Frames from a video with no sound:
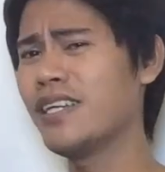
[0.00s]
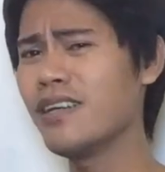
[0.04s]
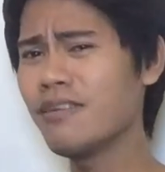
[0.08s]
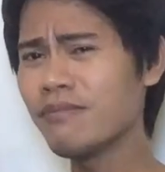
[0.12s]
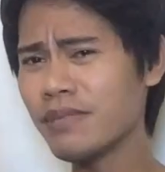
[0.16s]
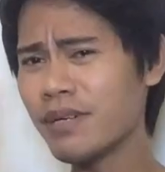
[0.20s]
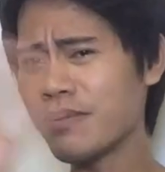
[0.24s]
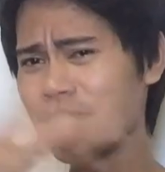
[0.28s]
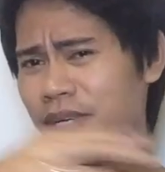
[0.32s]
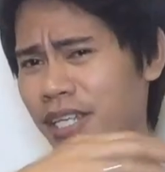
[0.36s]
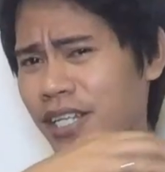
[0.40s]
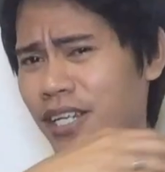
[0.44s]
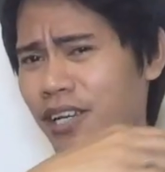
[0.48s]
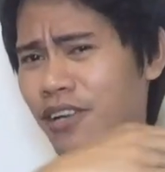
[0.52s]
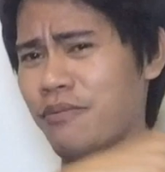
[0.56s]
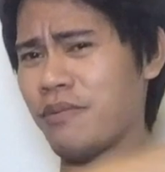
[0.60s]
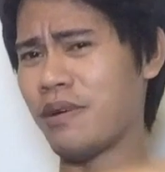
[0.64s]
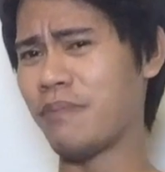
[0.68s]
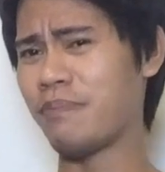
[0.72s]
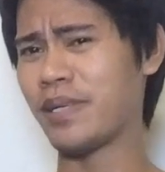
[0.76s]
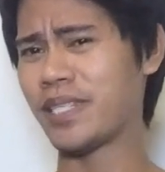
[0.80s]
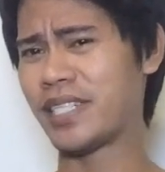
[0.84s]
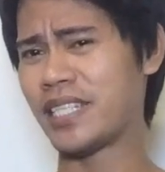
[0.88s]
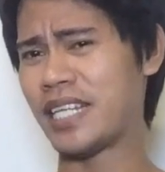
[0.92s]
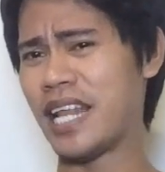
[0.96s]
Mamaya na
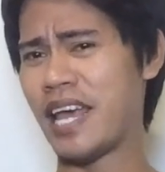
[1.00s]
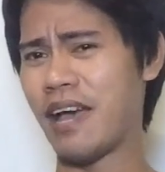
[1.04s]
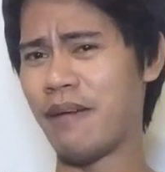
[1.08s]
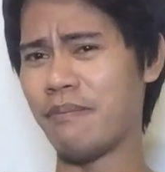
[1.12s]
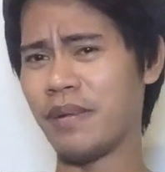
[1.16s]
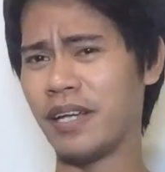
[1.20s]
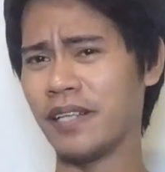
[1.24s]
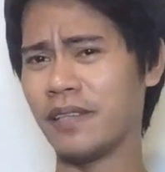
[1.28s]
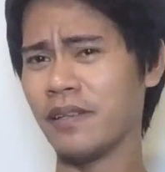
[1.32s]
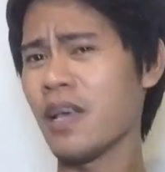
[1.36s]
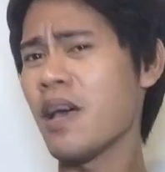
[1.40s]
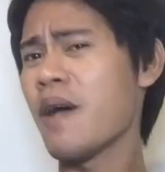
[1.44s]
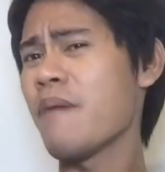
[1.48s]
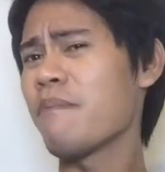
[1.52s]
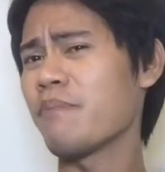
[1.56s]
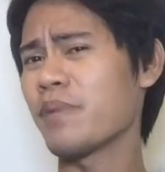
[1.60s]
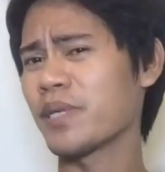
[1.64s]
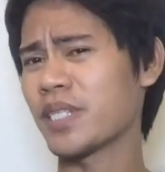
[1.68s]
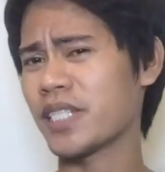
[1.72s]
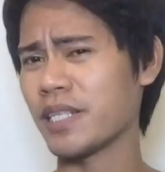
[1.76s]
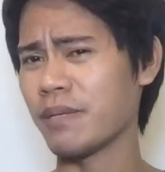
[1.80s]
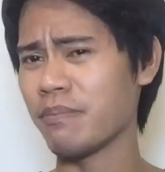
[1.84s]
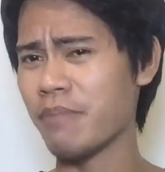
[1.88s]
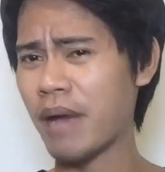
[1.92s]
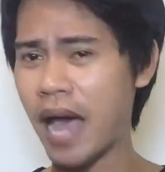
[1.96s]
kayo magpasalamat.
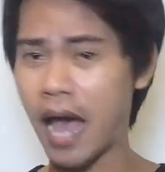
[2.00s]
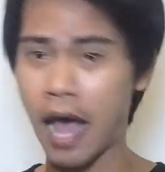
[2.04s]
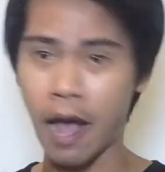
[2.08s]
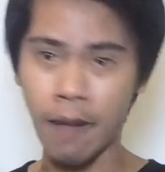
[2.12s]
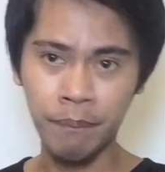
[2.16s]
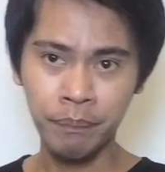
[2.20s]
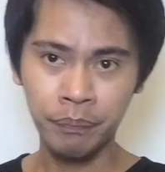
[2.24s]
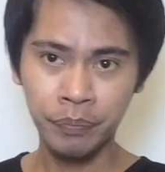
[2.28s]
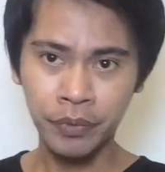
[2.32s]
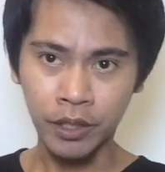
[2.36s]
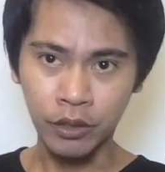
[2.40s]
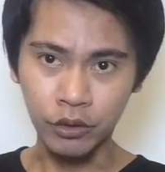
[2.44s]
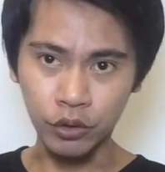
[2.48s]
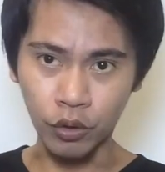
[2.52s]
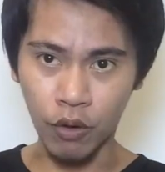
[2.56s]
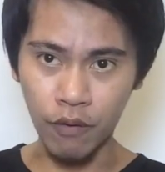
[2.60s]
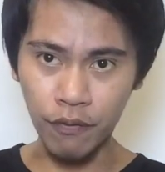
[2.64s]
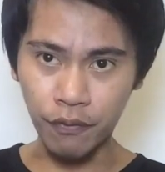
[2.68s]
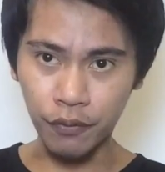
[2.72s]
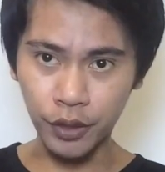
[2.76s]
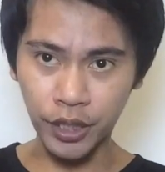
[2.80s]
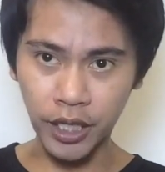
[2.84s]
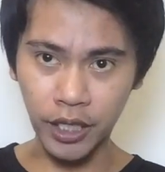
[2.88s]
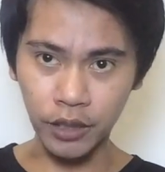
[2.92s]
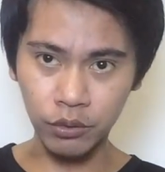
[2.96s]
Basta ba? Don't
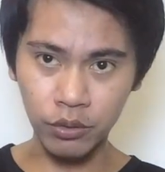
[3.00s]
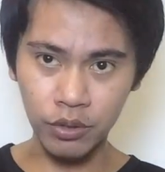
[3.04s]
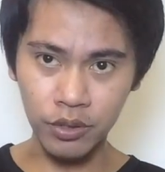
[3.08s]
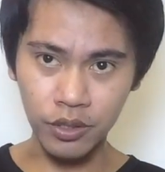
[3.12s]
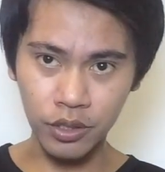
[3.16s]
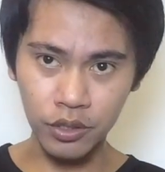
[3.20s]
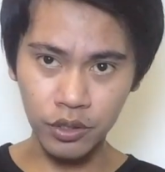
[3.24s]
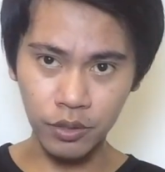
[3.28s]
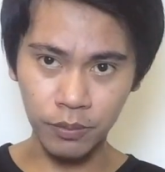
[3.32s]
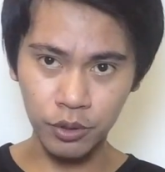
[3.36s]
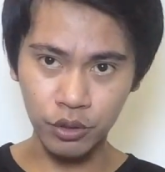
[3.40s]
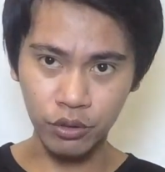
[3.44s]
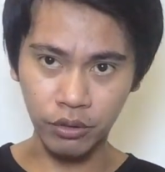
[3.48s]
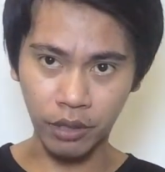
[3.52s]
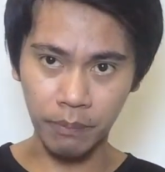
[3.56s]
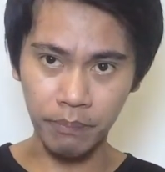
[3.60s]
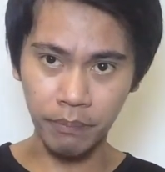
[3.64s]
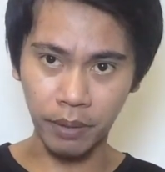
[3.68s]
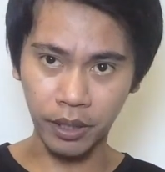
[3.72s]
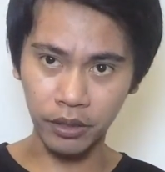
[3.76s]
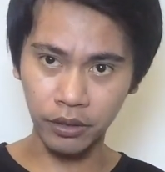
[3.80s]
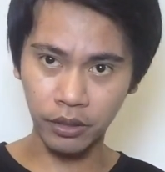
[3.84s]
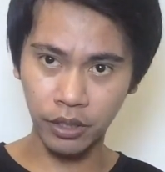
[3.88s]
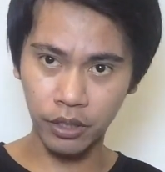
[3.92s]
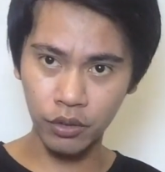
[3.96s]
forget to hit the subscribe
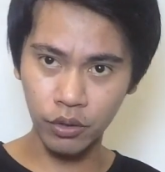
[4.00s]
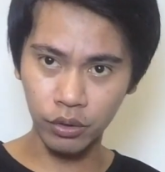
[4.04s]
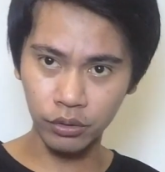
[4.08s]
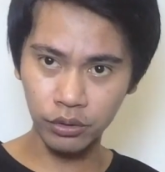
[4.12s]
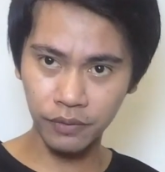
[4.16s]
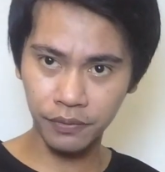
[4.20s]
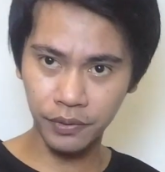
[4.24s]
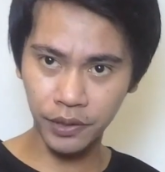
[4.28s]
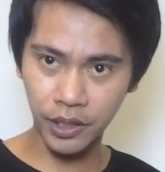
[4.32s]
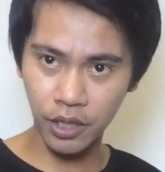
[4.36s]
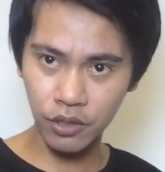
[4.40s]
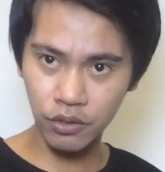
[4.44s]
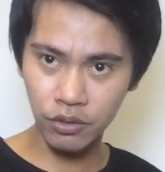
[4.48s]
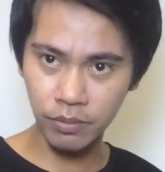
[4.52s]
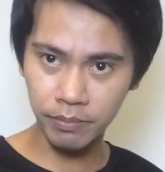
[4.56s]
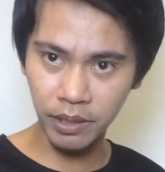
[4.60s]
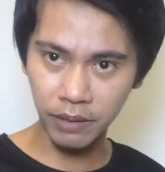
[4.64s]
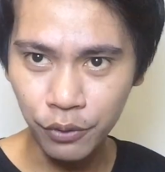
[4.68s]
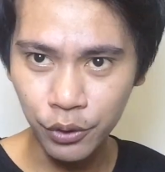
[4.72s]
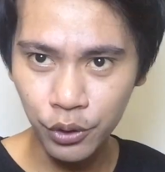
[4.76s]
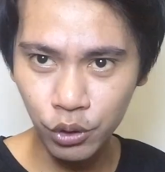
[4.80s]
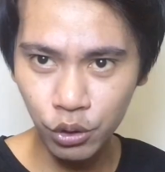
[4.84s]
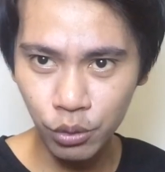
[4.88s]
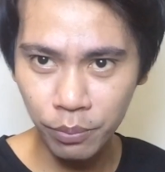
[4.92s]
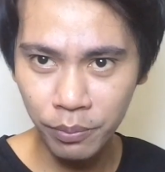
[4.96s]
button and notification bell
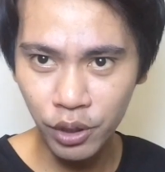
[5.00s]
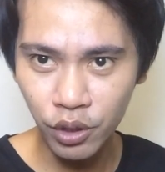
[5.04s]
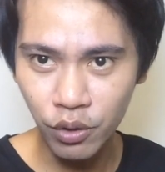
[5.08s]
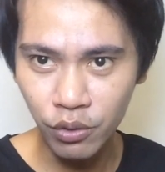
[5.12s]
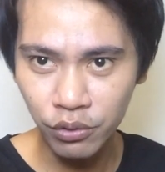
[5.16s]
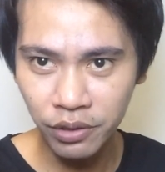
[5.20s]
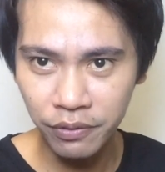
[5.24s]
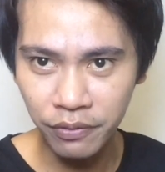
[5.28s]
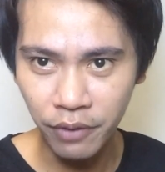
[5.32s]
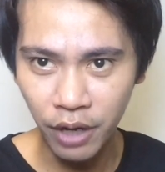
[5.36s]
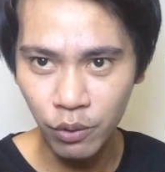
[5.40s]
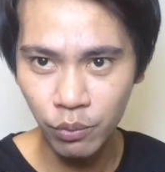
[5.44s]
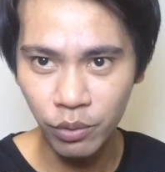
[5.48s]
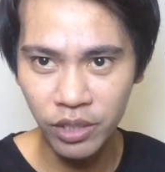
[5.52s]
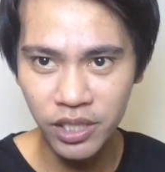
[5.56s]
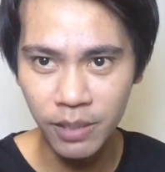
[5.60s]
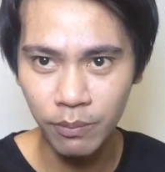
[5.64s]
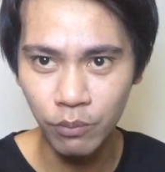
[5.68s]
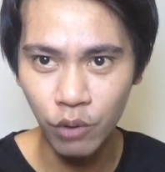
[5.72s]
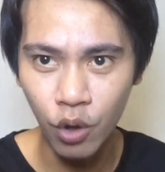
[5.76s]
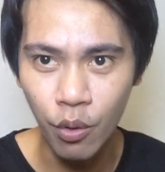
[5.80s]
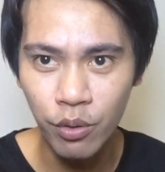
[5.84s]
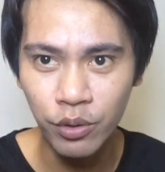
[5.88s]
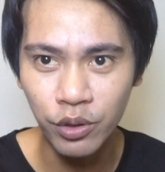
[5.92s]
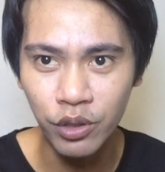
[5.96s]
for you to be notified once I'm
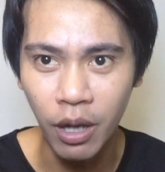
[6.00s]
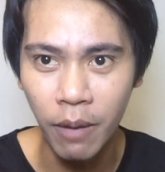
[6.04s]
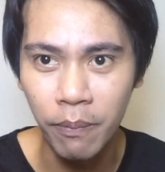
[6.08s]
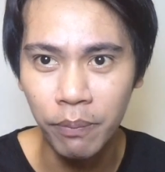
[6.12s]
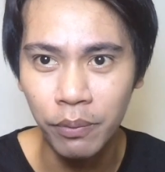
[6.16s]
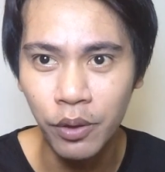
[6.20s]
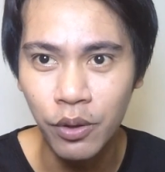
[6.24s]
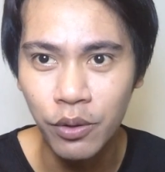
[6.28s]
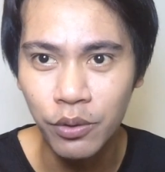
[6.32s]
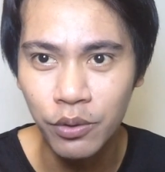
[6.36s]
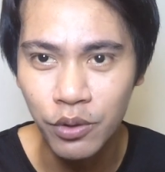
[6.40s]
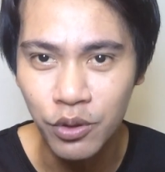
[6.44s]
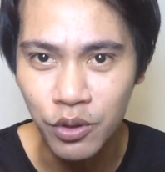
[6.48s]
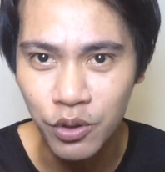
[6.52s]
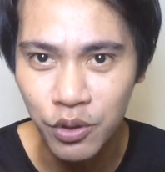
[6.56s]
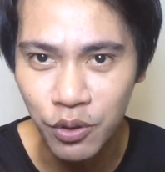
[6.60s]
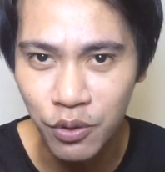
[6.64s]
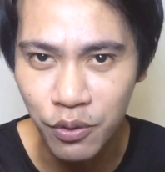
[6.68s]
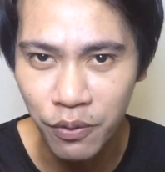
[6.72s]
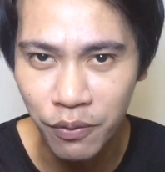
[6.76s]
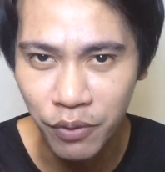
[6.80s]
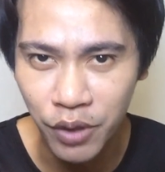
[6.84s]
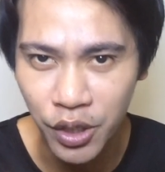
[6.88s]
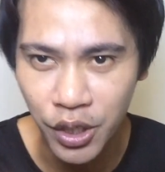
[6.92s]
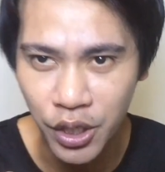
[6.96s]
going to upload
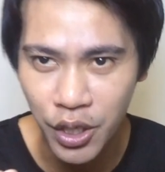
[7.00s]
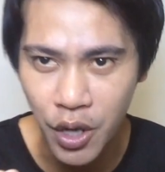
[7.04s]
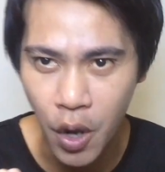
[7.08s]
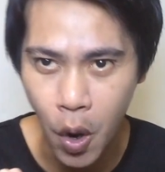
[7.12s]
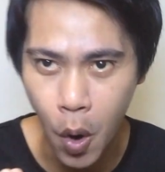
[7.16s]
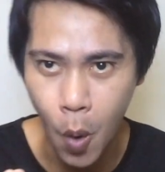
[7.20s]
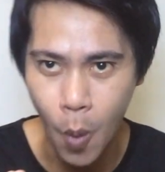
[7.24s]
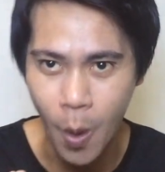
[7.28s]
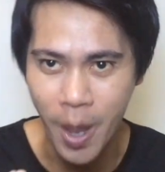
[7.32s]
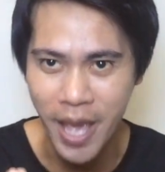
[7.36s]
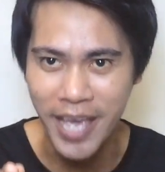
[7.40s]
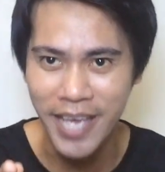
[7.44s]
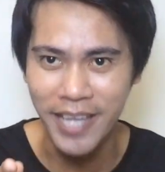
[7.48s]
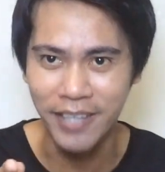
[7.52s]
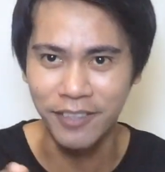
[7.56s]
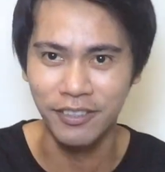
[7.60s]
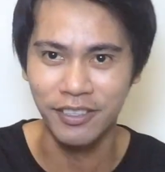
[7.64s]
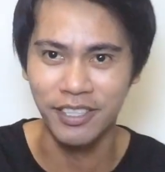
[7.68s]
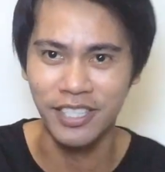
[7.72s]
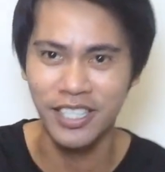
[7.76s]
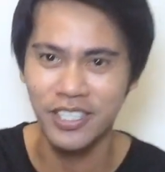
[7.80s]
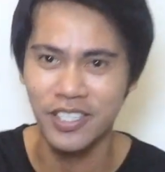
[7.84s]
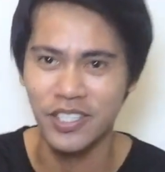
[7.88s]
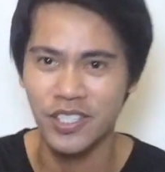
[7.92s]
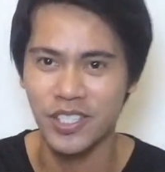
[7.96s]
new video in
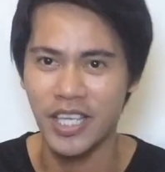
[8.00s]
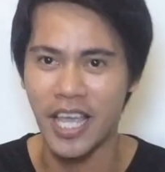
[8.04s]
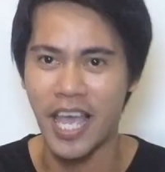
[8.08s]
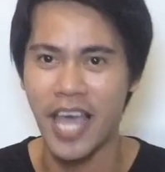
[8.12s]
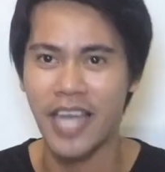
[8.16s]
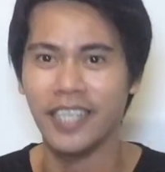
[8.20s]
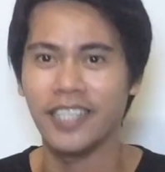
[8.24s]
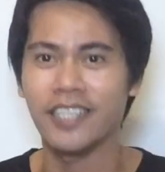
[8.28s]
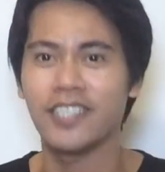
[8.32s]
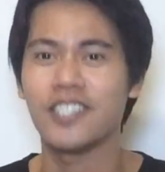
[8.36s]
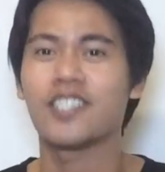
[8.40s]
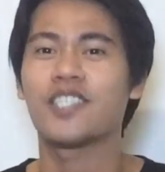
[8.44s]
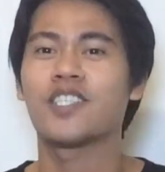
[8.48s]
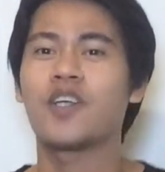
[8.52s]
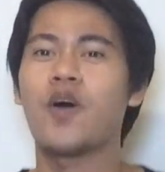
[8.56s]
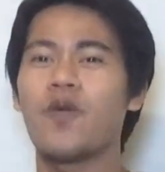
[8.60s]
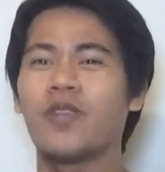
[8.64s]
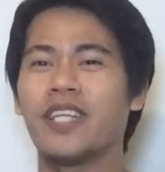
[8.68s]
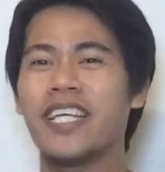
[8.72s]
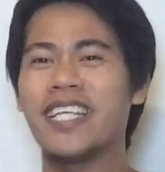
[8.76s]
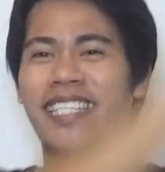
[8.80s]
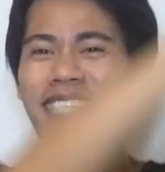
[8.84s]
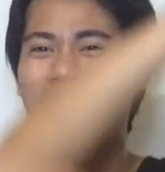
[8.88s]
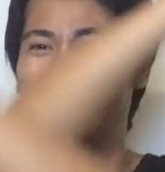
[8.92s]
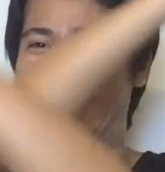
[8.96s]
this channel. So
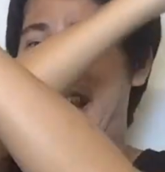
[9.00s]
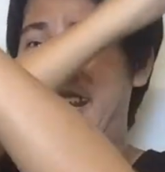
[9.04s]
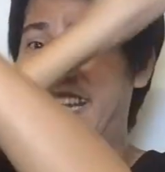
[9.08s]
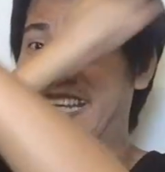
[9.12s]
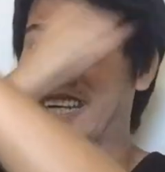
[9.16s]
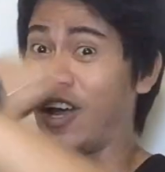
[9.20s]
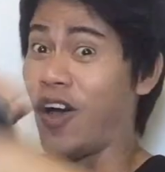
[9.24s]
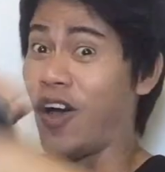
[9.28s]
let's get it